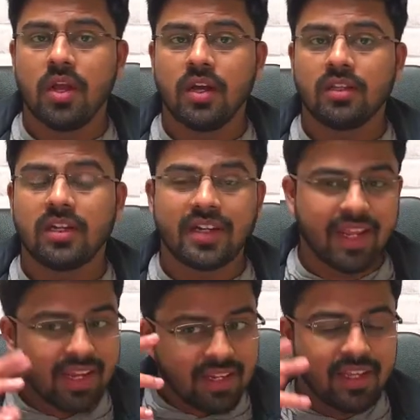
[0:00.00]
the
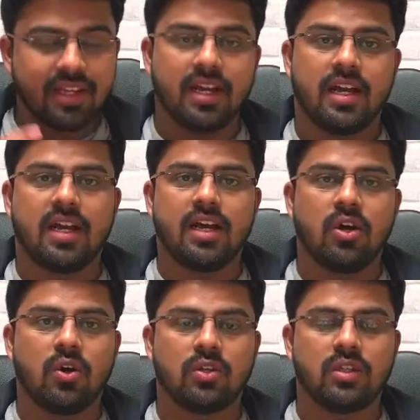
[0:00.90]
technique
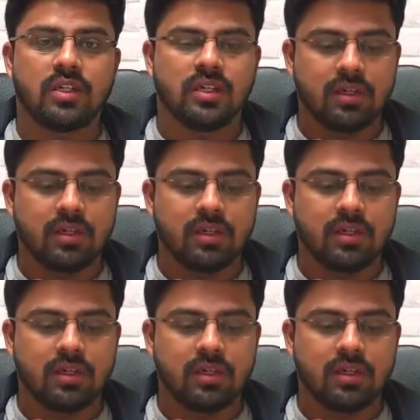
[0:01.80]
or the